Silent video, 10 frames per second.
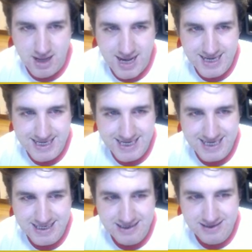I
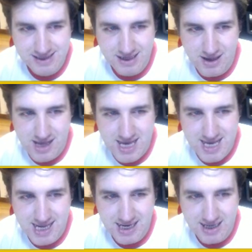need
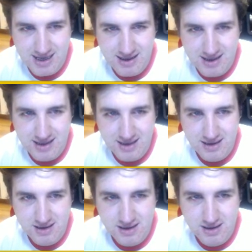a.
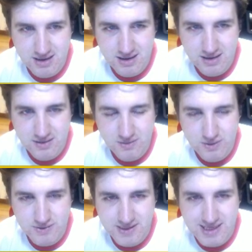
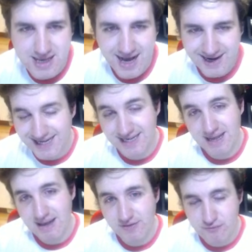What do you need? I need
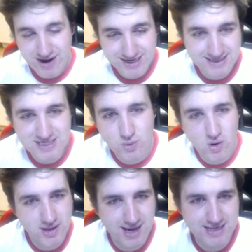the rest of this
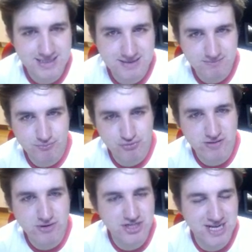squad, guys.
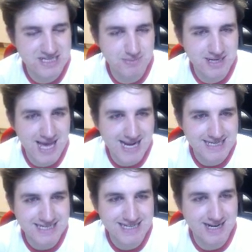Pretty much has to be
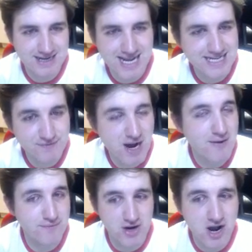86,
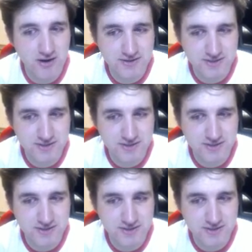85 cards.